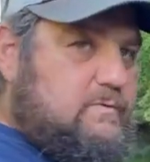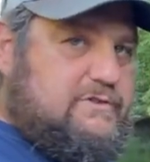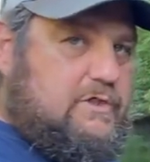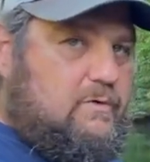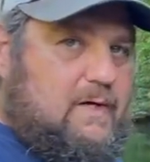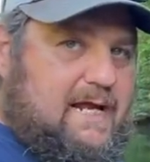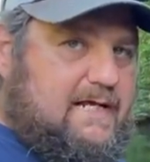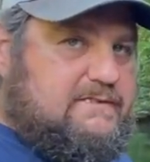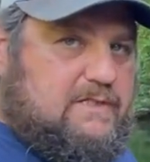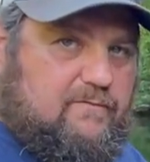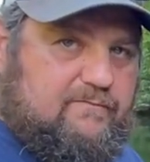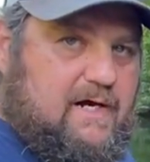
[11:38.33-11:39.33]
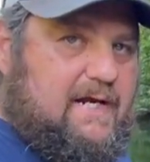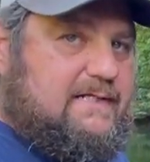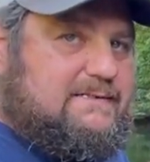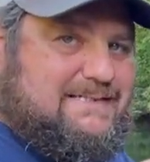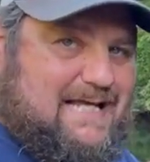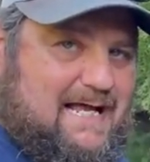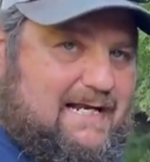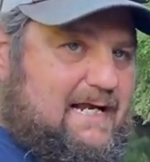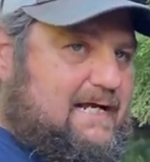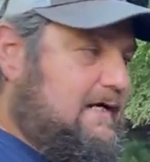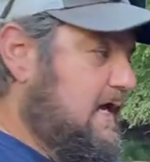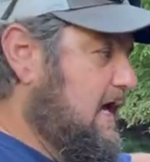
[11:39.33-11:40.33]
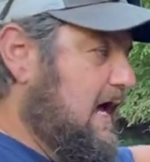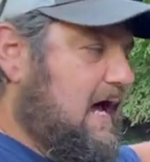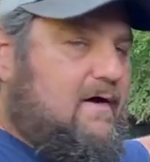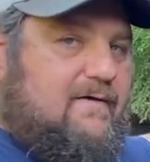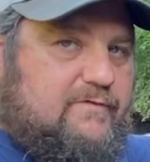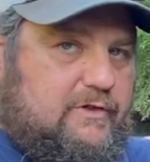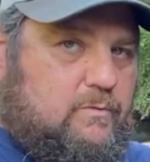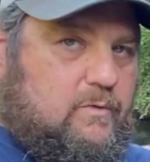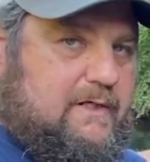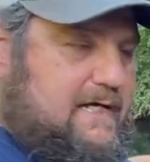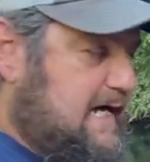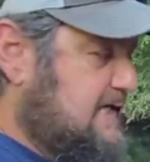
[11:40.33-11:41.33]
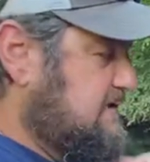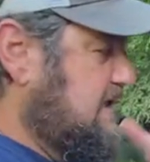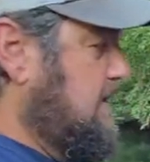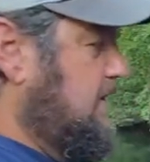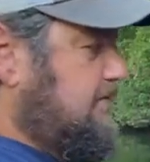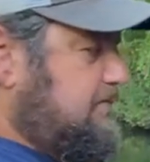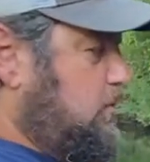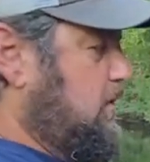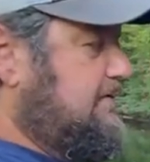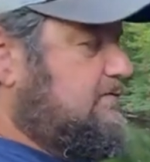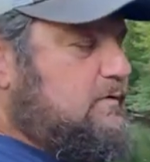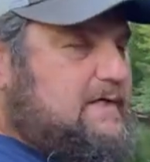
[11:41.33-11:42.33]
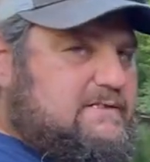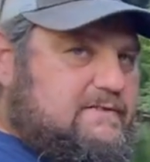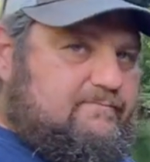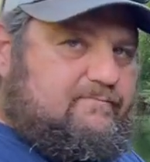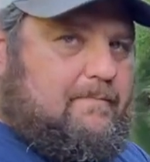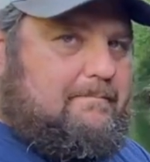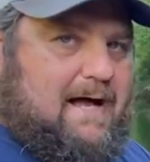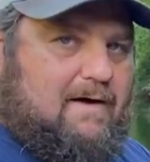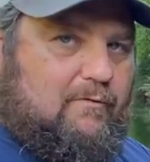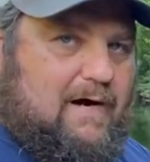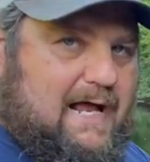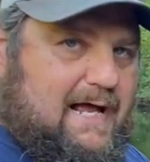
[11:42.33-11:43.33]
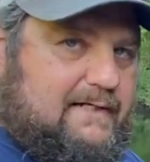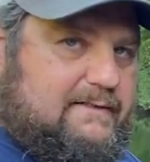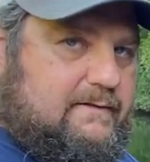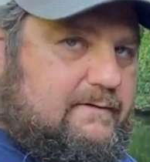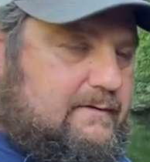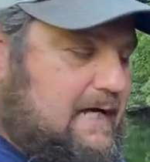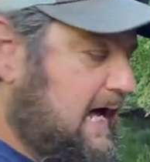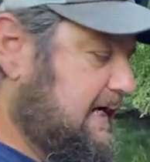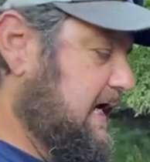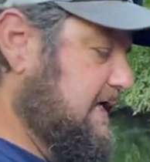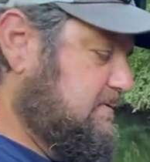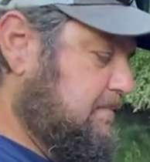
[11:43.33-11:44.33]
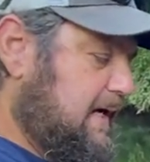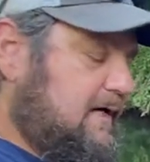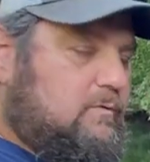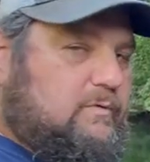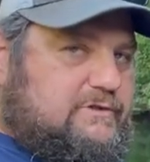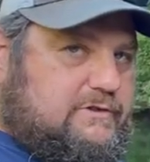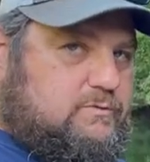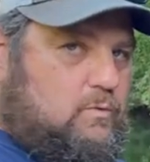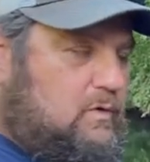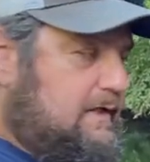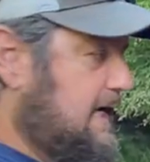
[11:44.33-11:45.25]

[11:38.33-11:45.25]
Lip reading: with two hands, overhand, side hand, however you want to cast. For whatever reason, for my right, I cast better with just one